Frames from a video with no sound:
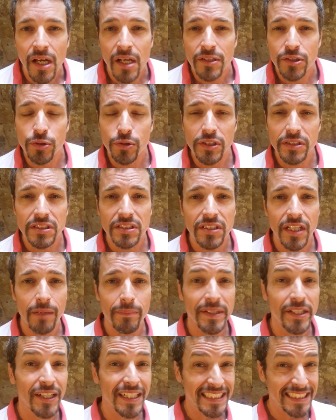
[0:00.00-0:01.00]
tourists
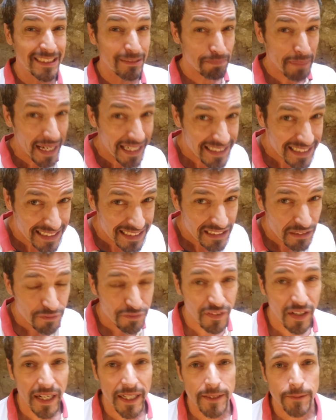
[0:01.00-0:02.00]
come here expecting to
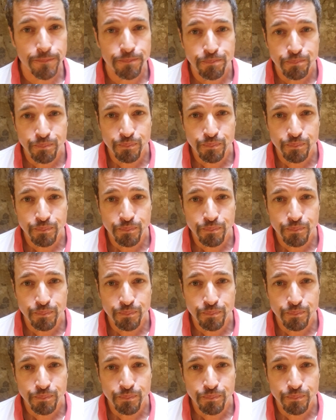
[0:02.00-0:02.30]
find.